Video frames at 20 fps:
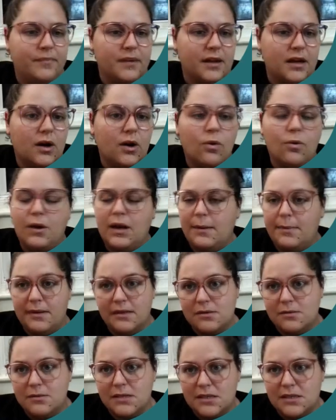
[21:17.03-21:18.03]
Claw clipping is
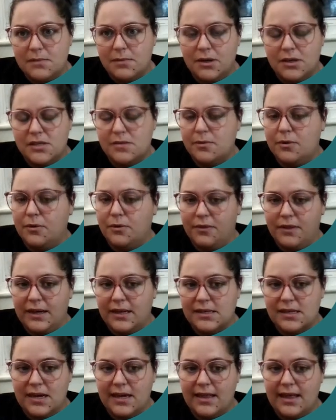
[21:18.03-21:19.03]
almost impossible and things
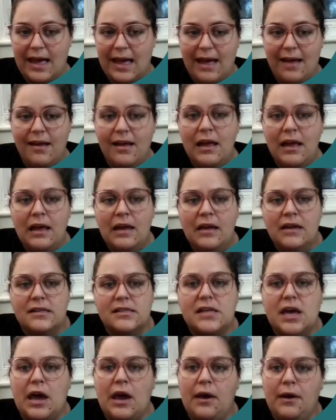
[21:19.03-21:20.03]
like that.
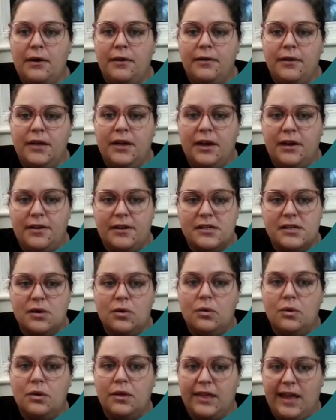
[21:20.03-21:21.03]
So, those are
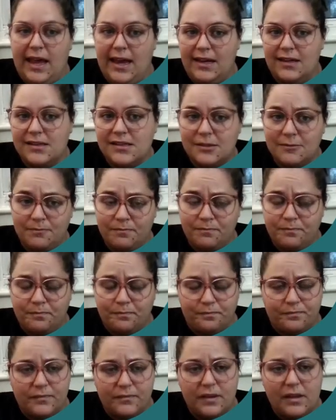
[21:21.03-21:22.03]
all things
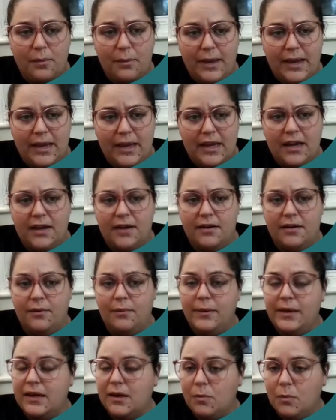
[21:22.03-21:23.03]
that we can
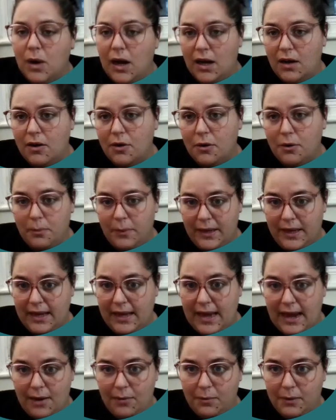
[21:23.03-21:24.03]
work on and we can
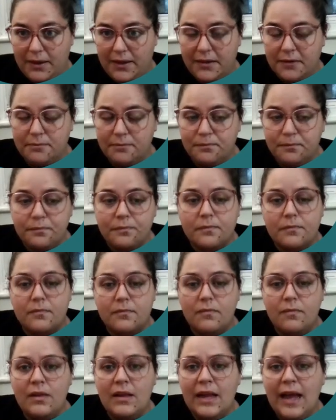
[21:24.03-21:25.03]
help with.
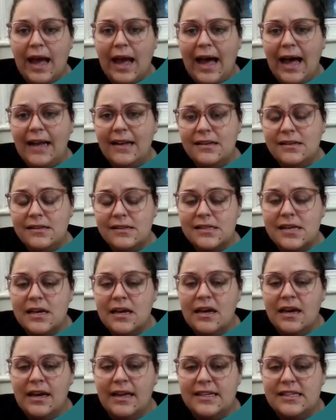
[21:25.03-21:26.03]
And
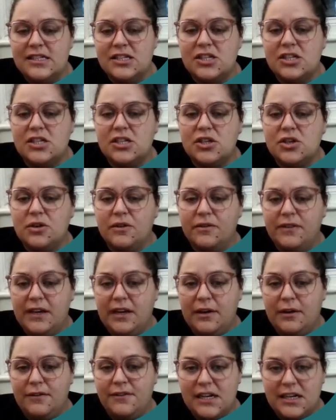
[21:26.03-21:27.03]
this is just a short
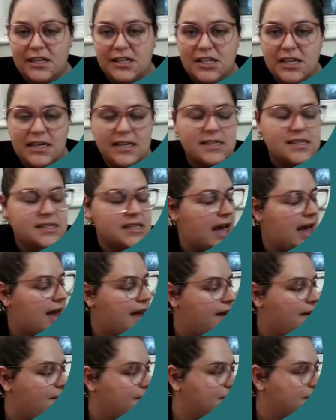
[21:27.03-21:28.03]
video of Duchess.
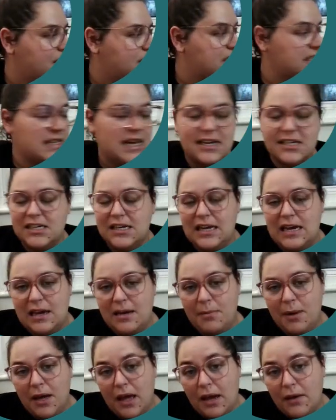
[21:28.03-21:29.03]
She's actually
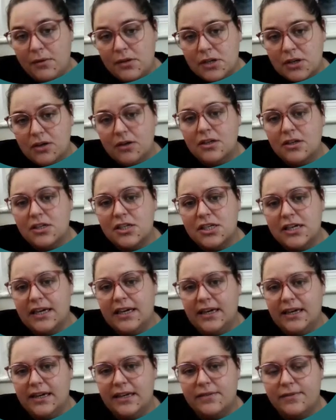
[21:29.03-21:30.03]
my own dog.
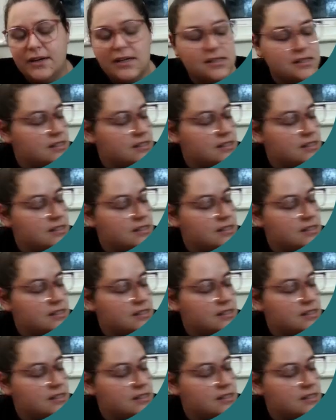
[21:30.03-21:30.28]
She is fast